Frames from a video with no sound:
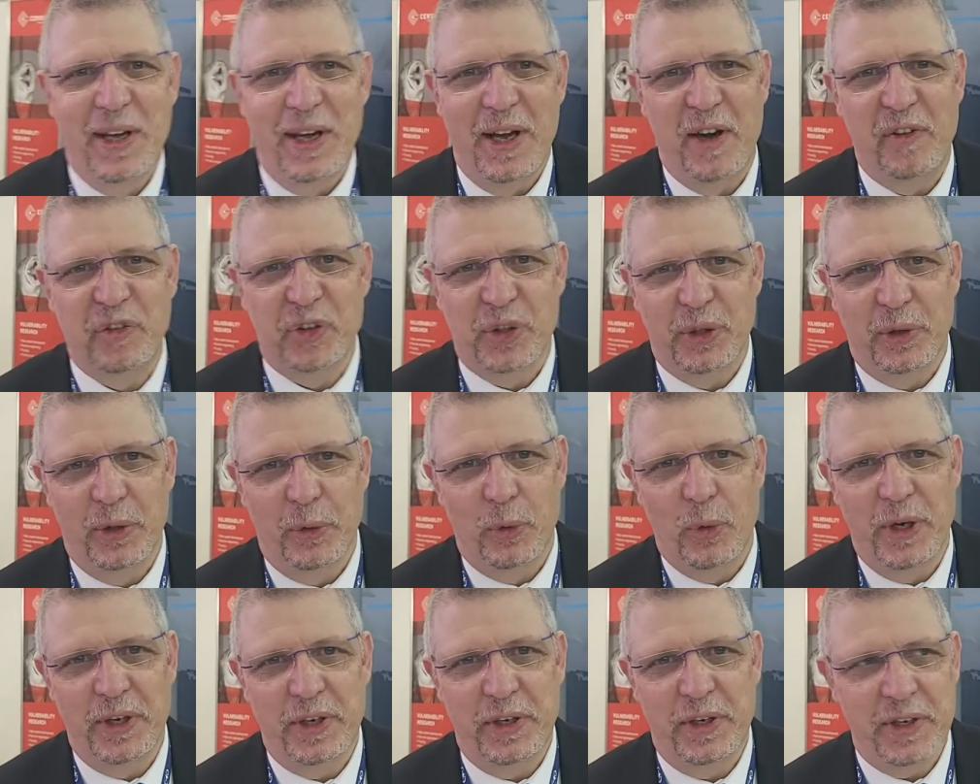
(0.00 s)
after
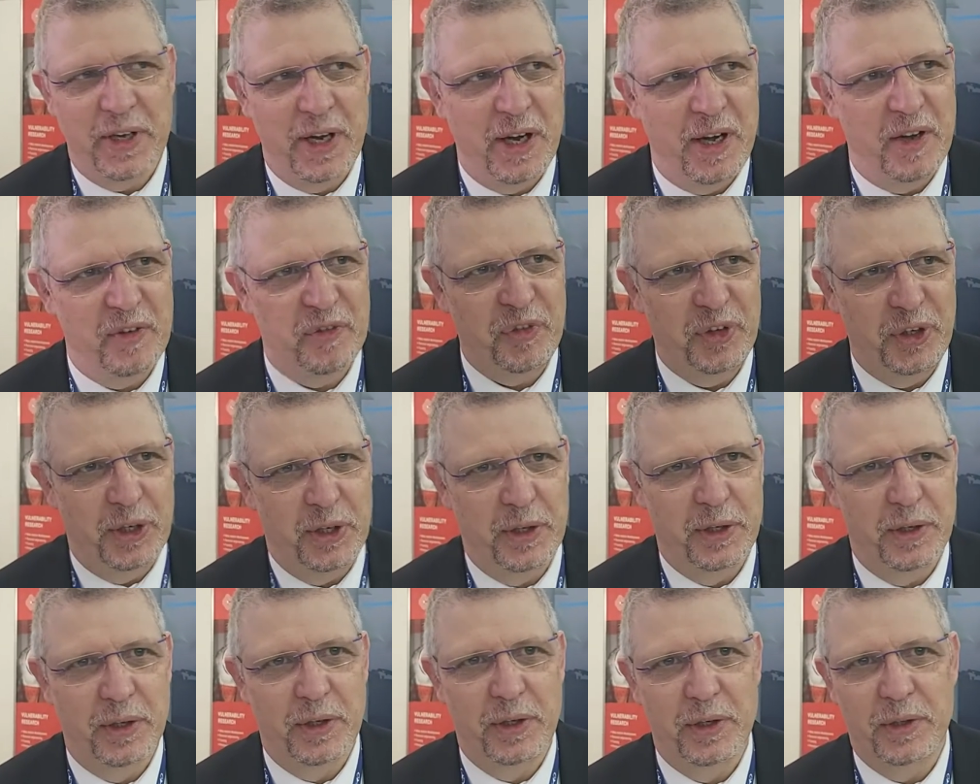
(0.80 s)
1.5
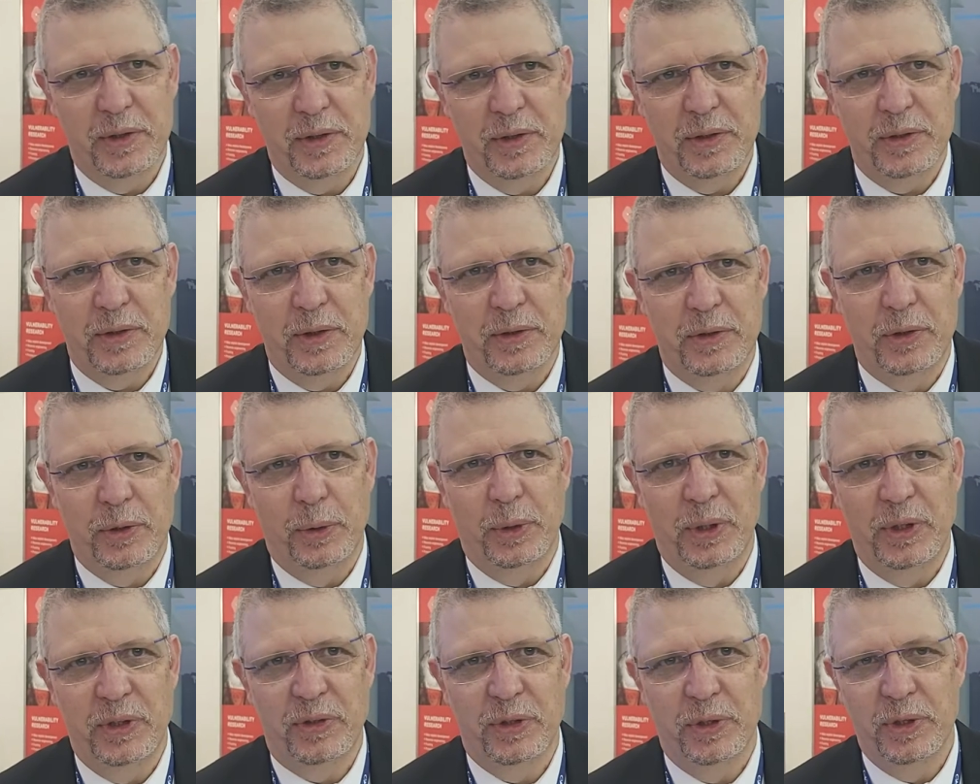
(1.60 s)
years
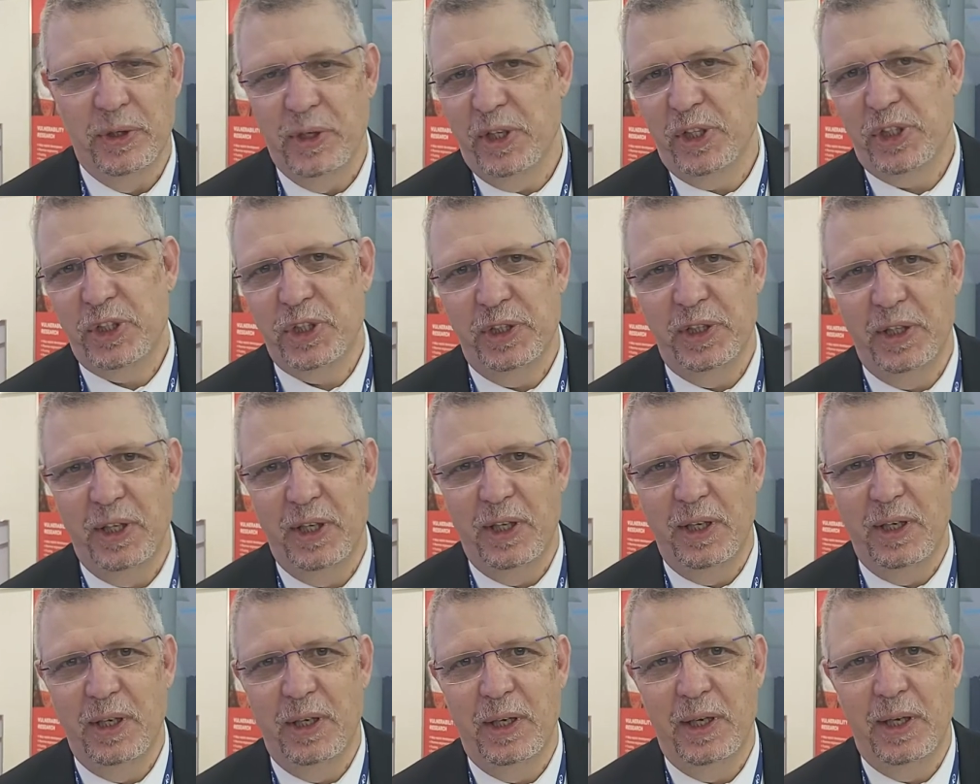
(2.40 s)
to
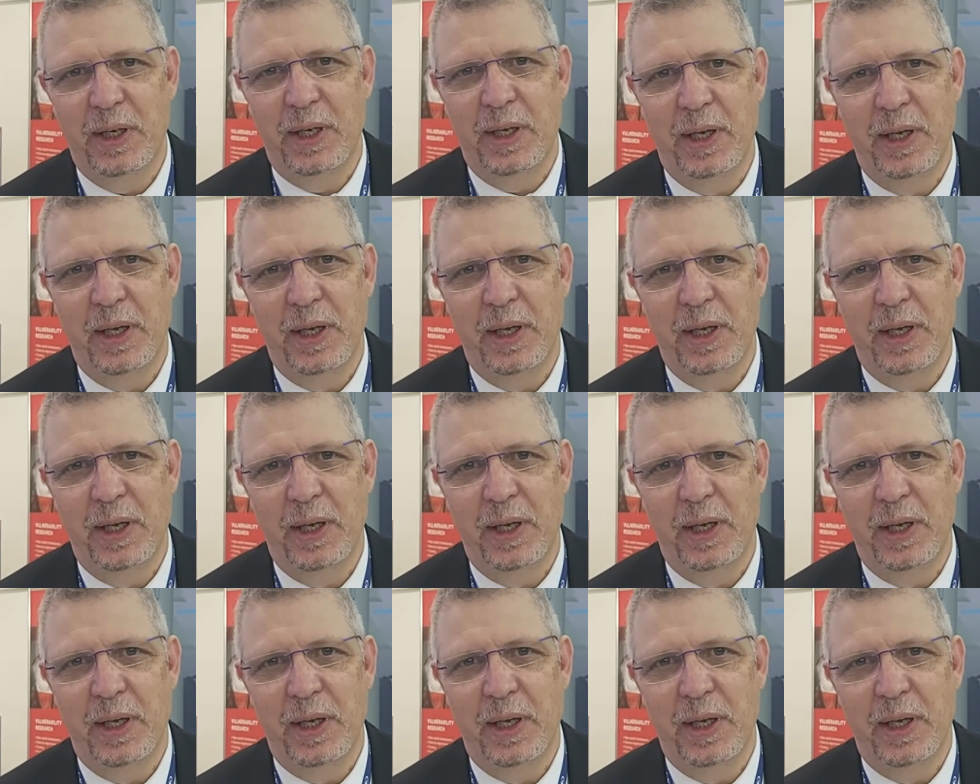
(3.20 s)
international